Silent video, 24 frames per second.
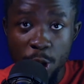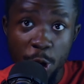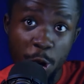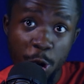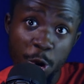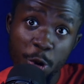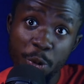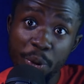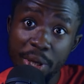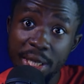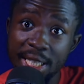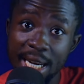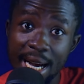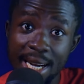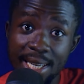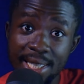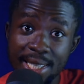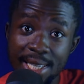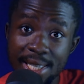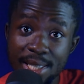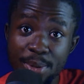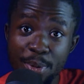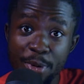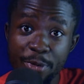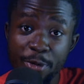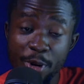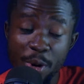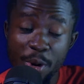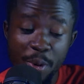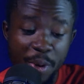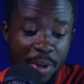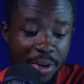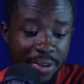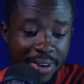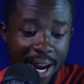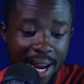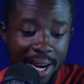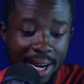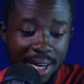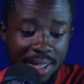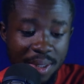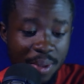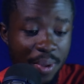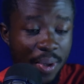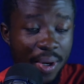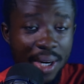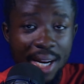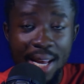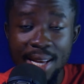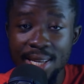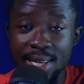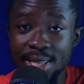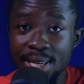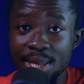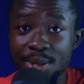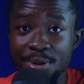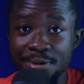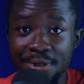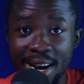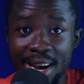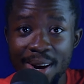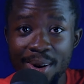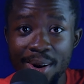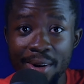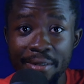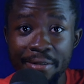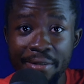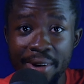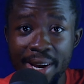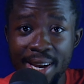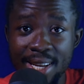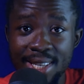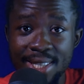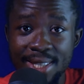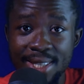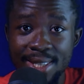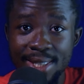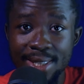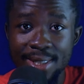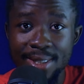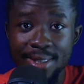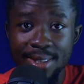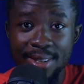should we charge this before we try it, or let's just try our fate?